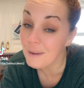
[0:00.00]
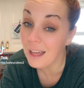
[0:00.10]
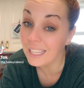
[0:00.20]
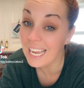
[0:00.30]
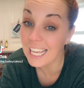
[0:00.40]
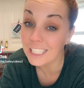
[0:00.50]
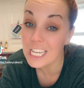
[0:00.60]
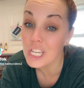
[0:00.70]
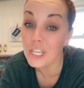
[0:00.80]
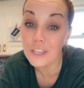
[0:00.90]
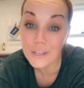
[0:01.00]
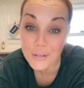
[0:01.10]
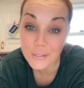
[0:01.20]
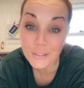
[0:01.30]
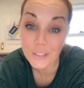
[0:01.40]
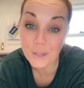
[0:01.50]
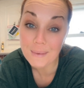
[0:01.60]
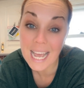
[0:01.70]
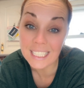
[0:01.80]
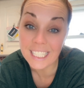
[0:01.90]
Molly has a huge
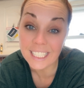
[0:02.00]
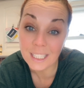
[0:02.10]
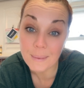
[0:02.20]
gymnastics